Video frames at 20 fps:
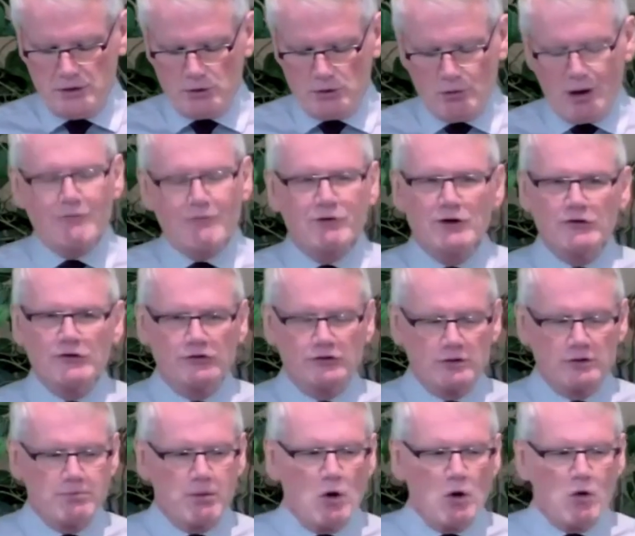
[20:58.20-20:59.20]
The
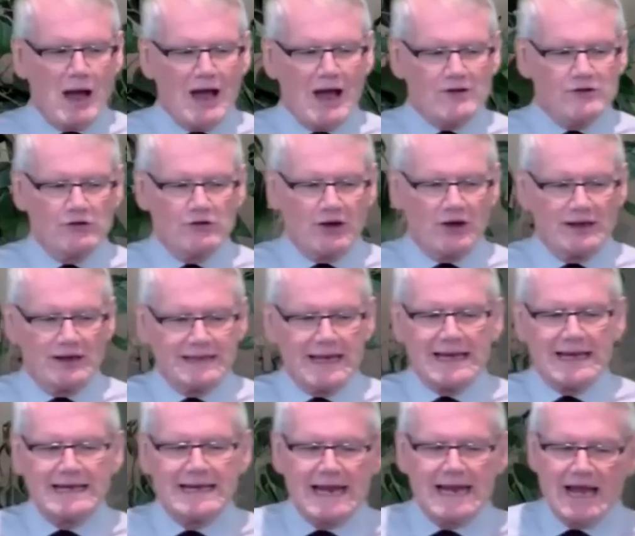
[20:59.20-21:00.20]
reference to Boaz's
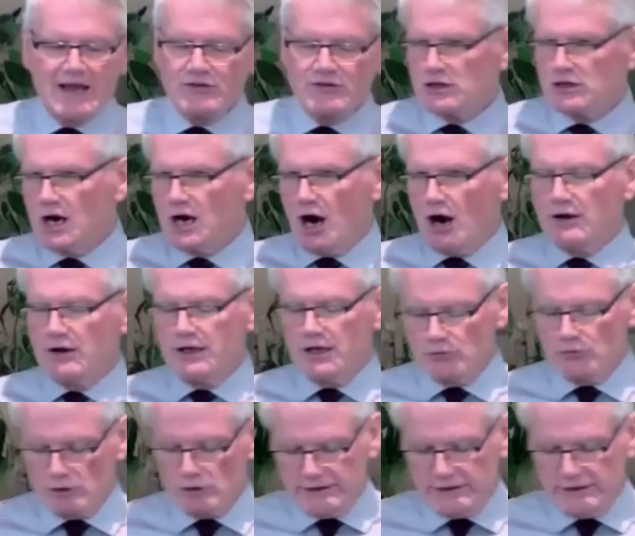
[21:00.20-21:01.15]
identity as a guardian